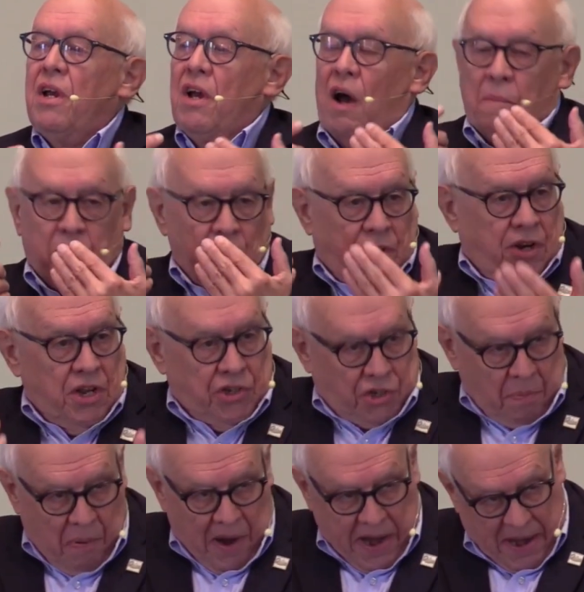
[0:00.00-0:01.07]
a
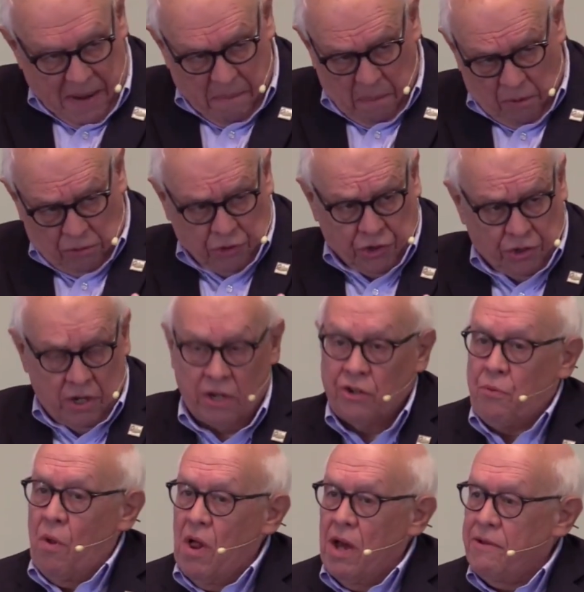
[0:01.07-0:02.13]
participating person in the
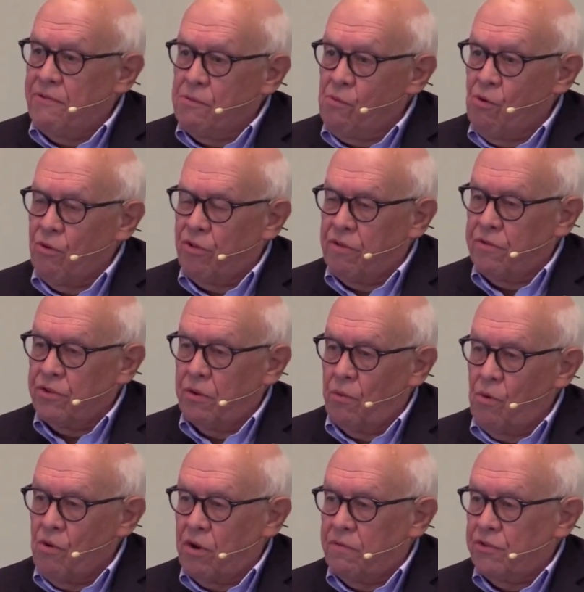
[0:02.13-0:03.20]
life and
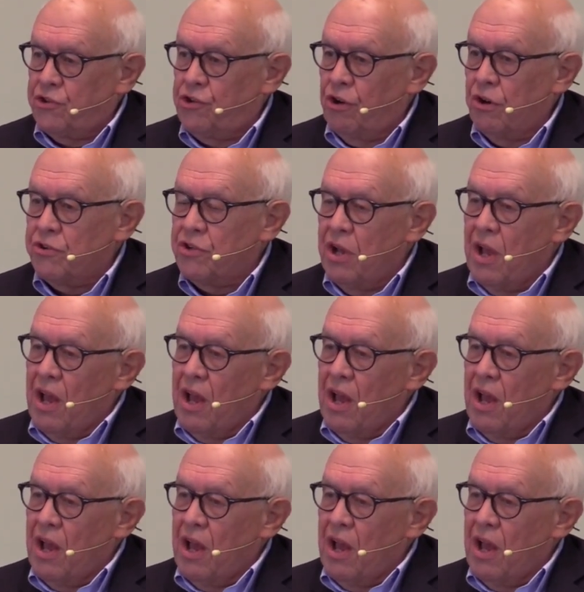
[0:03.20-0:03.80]
work of a church?